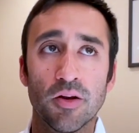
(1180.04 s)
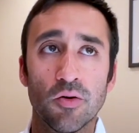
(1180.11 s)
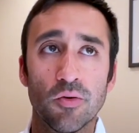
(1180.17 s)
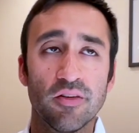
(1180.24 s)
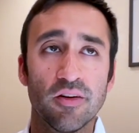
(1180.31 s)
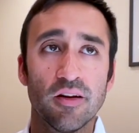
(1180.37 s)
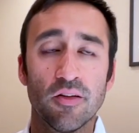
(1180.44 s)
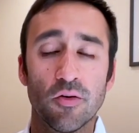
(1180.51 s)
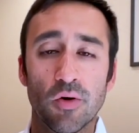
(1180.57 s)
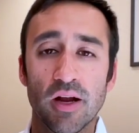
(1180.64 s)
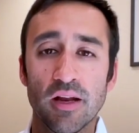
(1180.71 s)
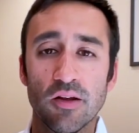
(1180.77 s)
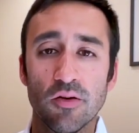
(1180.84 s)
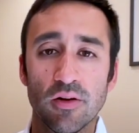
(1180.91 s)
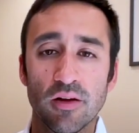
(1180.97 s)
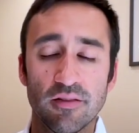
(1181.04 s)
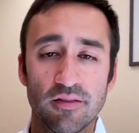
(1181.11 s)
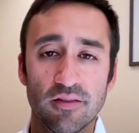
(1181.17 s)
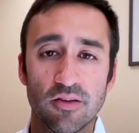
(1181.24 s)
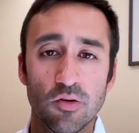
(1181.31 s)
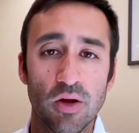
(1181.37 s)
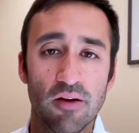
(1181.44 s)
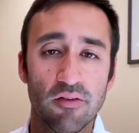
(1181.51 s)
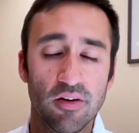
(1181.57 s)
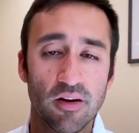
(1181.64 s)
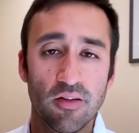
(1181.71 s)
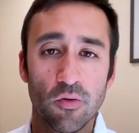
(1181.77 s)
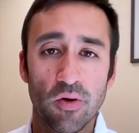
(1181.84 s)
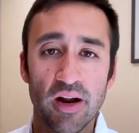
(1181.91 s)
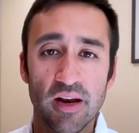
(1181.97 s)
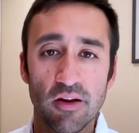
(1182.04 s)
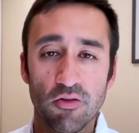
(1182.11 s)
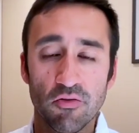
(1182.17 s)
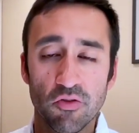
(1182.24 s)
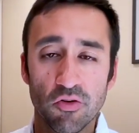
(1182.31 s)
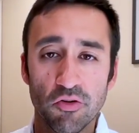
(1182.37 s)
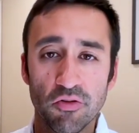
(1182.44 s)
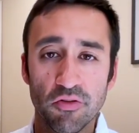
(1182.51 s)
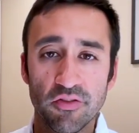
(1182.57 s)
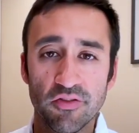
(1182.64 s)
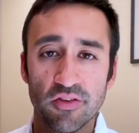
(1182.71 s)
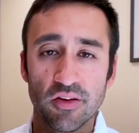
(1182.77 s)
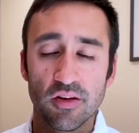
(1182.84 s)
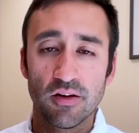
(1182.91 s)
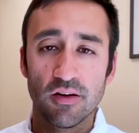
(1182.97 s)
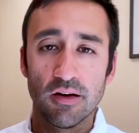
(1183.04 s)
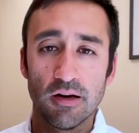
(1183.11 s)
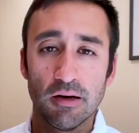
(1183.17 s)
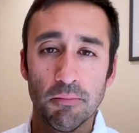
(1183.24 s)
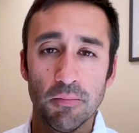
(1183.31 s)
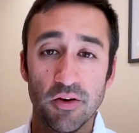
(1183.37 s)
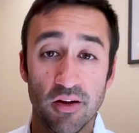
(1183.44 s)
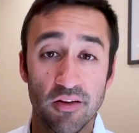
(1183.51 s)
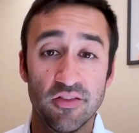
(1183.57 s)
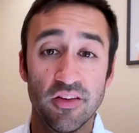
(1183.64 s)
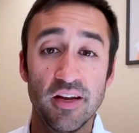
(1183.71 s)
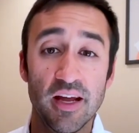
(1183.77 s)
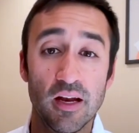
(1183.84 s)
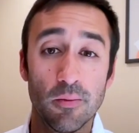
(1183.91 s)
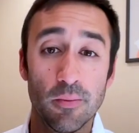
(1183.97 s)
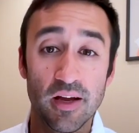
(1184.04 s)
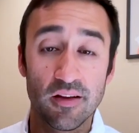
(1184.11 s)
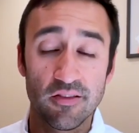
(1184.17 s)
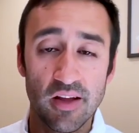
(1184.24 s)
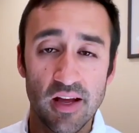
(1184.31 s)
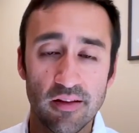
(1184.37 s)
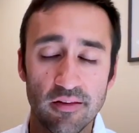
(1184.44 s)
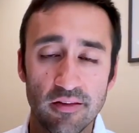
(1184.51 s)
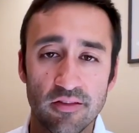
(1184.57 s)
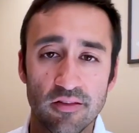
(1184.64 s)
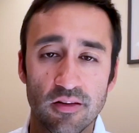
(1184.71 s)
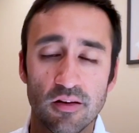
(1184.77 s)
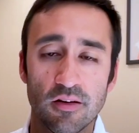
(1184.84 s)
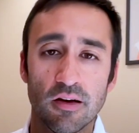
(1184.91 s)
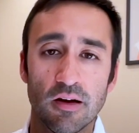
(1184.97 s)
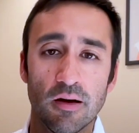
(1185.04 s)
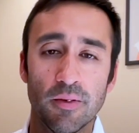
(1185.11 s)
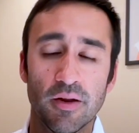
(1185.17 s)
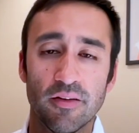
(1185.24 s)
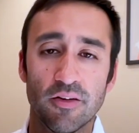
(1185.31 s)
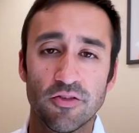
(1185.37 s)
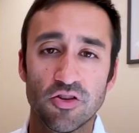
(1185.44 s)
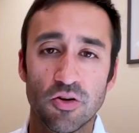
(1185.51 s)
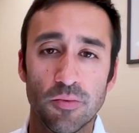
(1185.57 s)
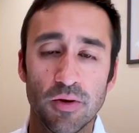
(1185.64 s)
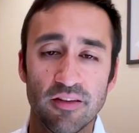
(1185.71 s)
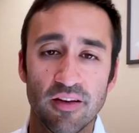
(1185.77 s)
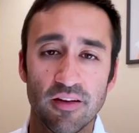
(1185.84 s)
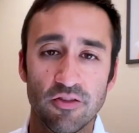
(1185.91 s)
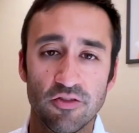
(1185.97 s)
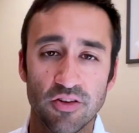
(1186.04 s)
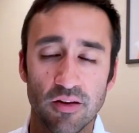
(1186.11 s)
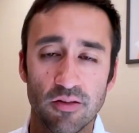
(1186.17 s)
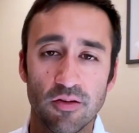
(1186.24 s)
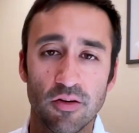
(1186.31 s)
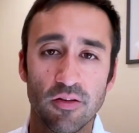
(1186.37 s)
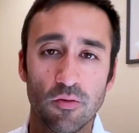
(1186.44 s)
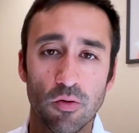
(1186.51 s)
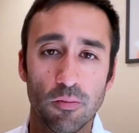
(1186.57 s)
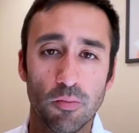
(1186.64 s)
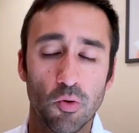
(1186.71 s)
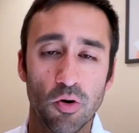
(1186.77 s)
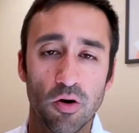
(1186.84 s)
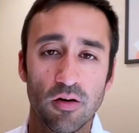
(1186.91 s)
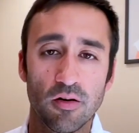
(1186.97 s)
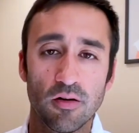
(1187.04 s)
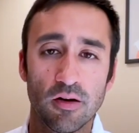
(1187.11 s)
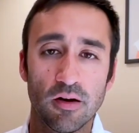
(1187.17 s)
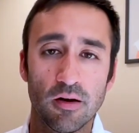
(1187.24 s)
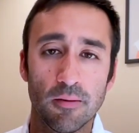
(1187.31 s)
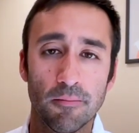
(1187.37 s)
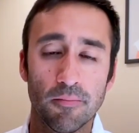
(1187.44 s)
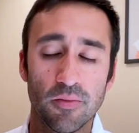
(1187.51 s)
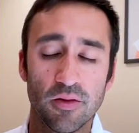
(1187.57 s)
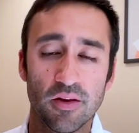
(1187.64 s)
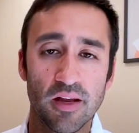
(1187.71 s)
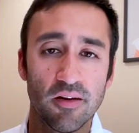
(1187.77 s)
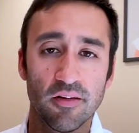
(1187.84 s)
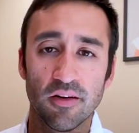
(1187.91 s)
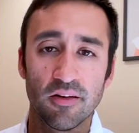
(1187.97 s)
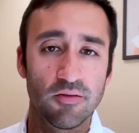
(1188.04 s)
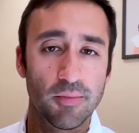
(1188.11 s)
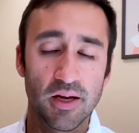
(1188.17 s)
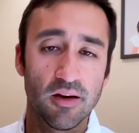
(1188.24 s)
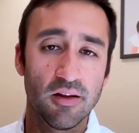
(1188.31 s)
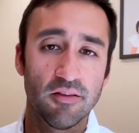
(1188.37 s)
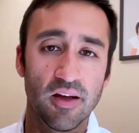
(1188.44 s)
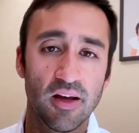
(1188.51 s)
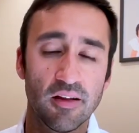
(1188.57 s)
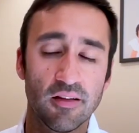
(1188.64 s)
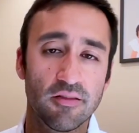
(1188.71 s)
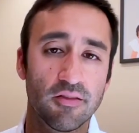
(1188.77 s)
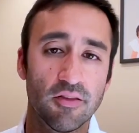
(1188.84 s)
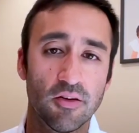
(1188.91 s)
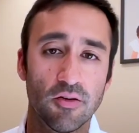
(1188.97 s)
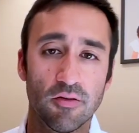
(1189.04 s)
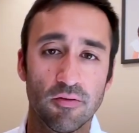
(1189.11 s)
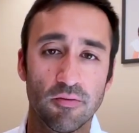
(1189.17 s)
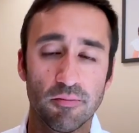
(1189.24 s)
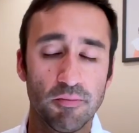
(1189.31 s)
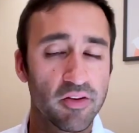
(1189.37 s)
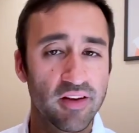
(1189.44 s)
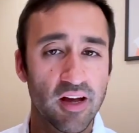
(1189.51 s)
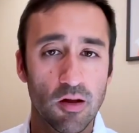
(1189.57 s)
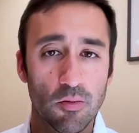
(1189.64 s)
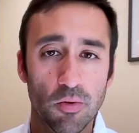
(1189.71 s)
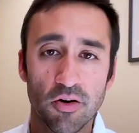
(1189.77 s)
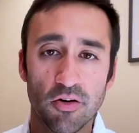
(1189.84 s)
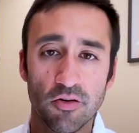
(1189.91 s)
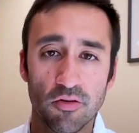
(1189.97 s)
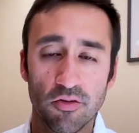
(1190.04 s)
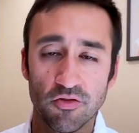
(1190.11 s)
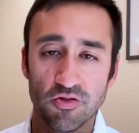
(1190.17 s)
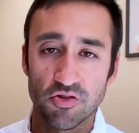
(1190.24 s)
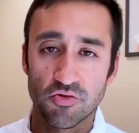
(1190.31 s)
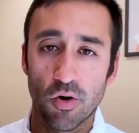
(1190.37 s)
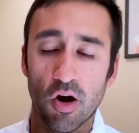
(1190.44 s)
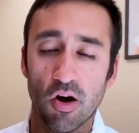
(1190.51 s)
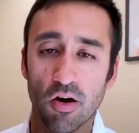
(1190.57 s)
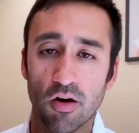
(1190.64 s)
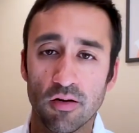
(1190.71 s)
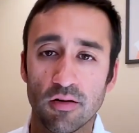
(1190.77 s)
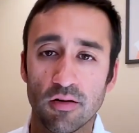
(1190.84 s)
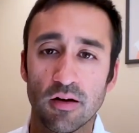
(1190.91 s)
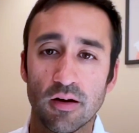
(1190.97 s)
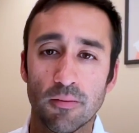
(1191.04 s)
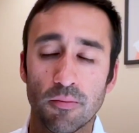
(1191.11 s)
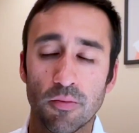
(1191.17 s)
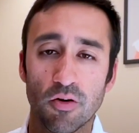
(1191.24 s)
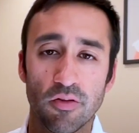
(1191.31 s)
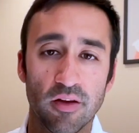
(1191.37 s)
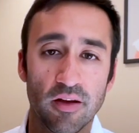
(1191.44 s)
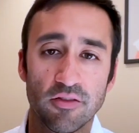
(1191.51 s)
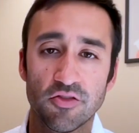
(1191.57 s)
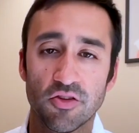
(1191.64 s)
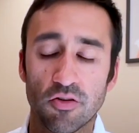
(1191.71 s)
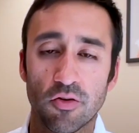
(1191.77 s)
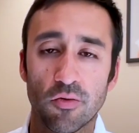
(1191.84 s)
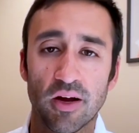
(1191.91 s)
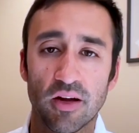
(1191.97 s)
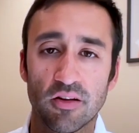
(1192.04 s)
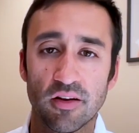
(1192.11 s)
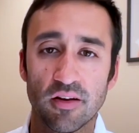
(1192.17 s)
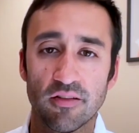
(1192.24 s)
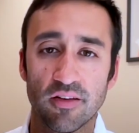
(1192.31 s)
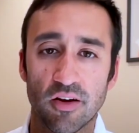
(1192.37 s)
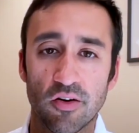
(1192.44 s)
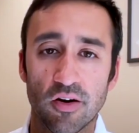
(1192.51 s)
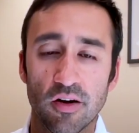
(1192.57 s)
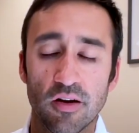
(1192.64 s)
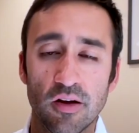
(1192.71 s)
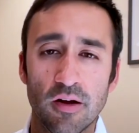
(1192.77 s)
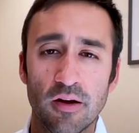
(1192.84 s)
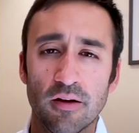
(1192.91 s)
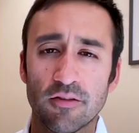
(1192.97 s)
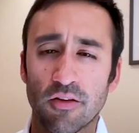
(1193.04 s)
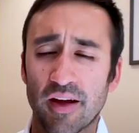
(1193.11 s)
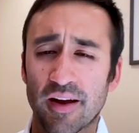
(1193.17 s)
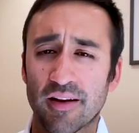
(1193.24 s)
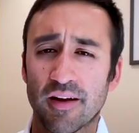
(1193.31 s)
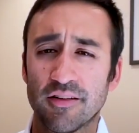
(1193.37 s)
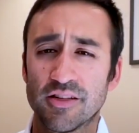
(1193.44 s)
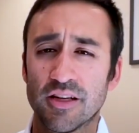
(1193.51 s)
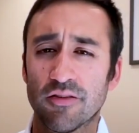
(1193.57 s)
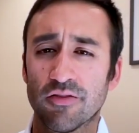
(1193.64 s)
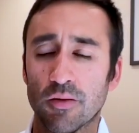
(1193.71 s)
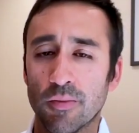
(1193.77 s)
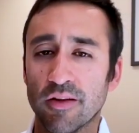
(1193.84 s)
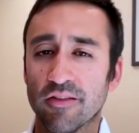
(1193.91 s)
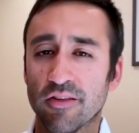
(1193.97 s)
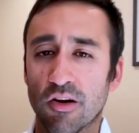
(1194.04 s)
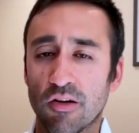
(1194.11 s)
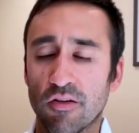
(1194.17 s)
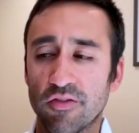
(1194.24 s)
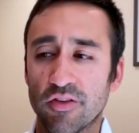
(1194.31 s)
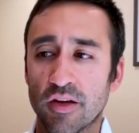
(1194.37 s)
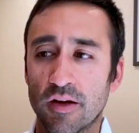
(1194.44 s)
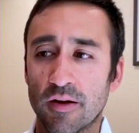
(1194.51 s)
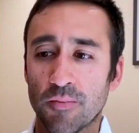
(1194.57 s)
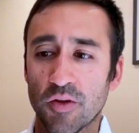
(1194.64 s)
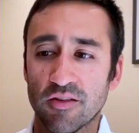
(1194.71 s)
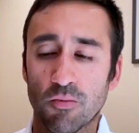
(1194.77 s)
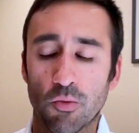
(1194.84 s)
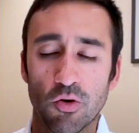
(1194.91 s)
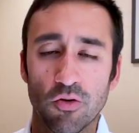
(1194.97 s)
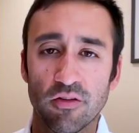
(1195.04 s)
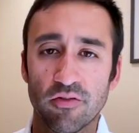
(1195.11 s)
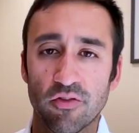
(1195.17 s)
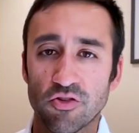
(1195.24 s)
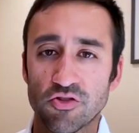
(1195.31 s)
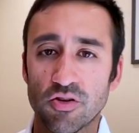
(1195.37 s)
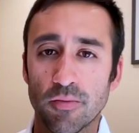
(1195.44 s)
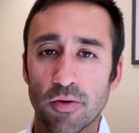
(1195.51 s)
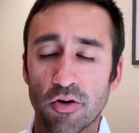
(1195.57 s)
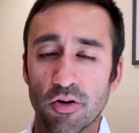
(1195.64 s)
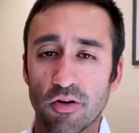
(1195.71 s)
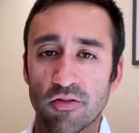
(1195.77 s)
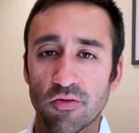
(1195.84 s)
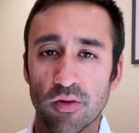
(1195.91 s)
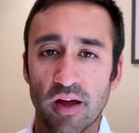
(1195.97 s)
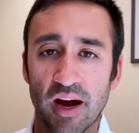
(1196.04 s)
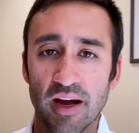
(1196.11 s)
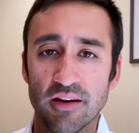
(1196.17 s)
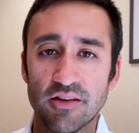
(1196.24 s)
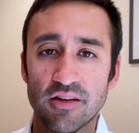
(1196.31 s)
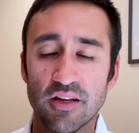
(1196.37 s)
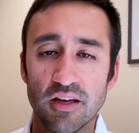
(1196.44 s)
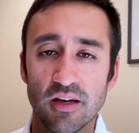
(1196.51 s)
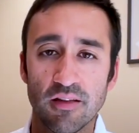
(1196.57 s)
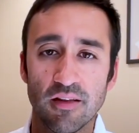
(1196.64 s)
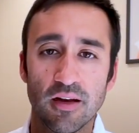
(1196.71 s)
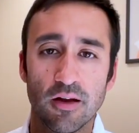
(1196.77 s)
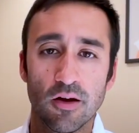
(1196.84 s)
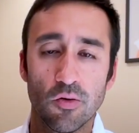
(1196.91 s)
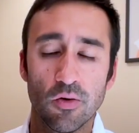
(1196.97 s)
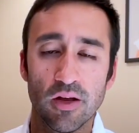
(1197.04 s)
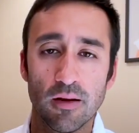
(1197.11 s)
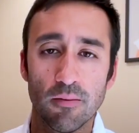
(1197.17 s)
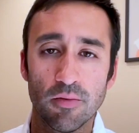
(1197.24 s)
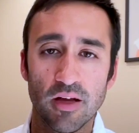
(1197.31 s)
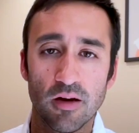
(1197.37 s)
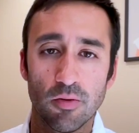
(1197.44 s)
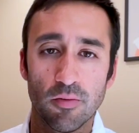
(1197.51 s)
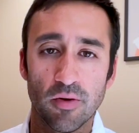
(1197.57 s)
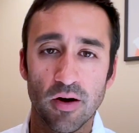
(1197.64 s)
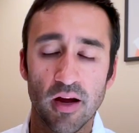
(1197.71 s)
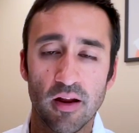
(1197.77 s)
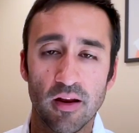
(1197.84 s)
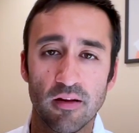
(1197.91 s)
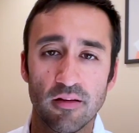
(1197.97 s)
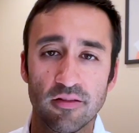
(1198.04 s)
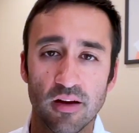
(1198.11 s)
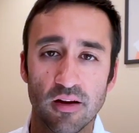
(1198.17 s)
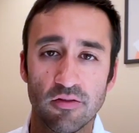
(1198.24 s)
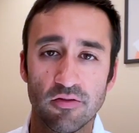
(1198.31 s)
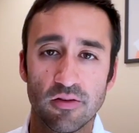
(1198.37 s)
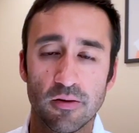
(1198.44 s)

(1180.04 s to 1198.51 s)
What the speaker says: it in the right units? Do we have it in the right intervals? Does the data make sense? And there's so many sensors out there that report data that doesn't make any sense. They're miscalibrated, or they're just wrong, or they installed correctly, et cetera. So that kind of stuff can be solved. It's more of those first two barriers with IT and then OEM data propriety stuff.